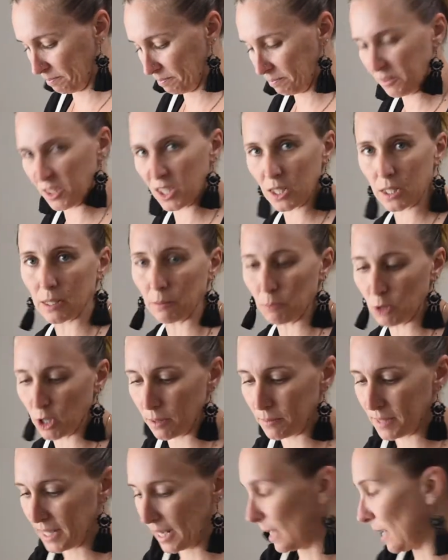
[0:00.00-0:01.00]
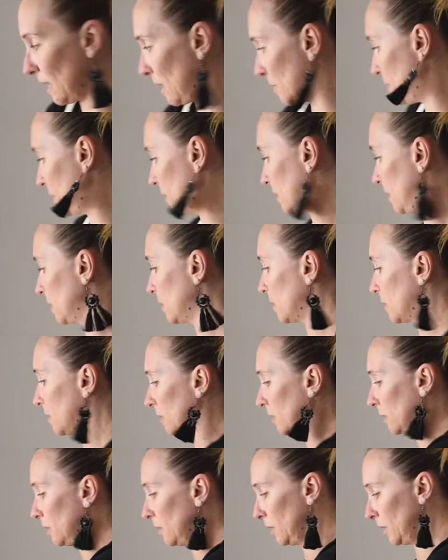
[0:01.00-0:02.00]
Just sometimes that happens.
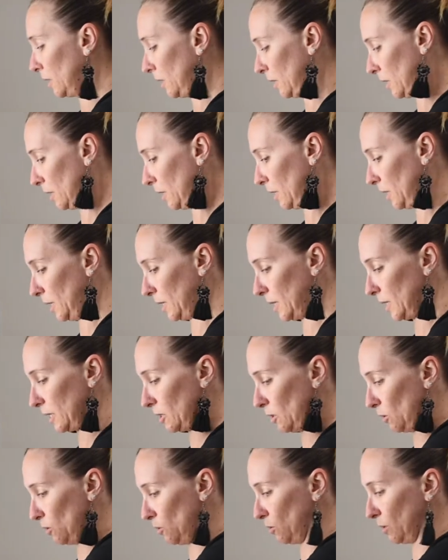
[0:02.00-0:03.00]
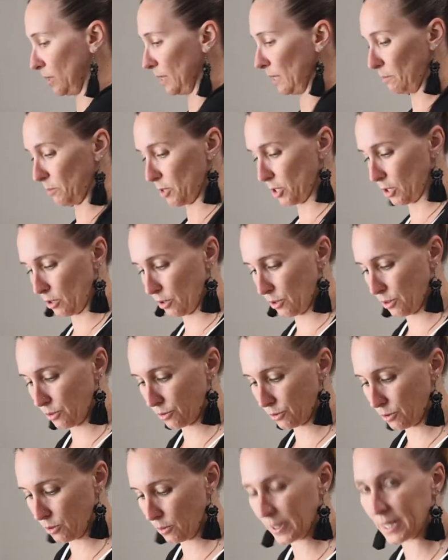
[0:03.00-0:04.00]
It doesn't all seem to go
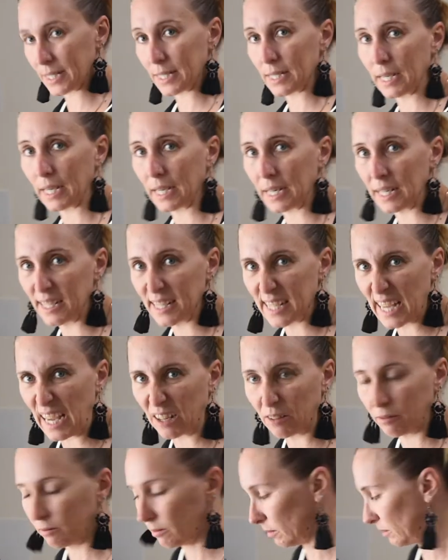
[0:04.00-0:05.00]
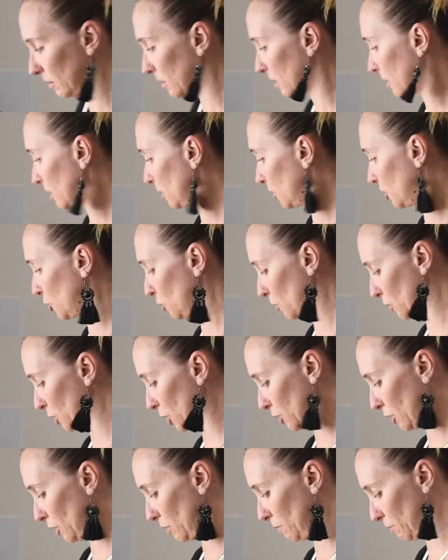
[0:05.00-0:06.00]
through. Once you get it down to a
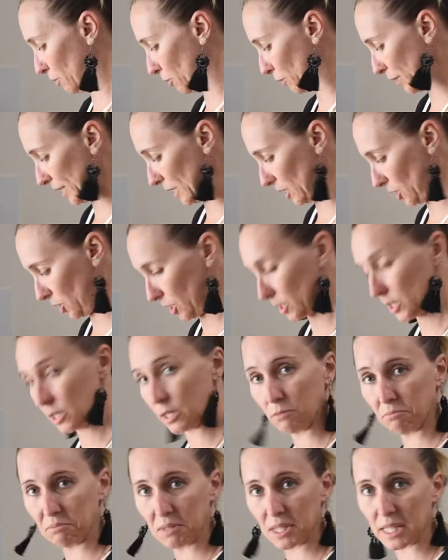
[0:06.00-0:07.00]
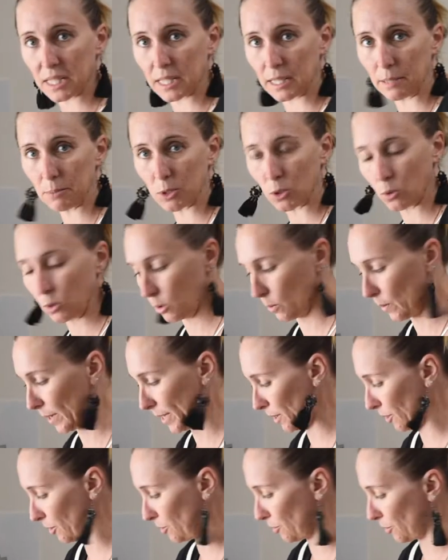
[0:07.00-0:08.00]
certain point, it just slips all the way
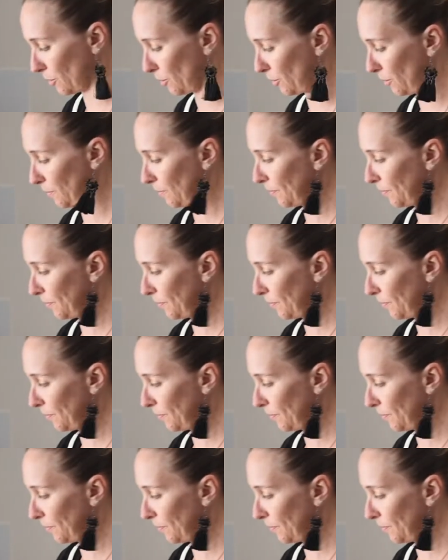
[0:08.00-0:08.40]
through.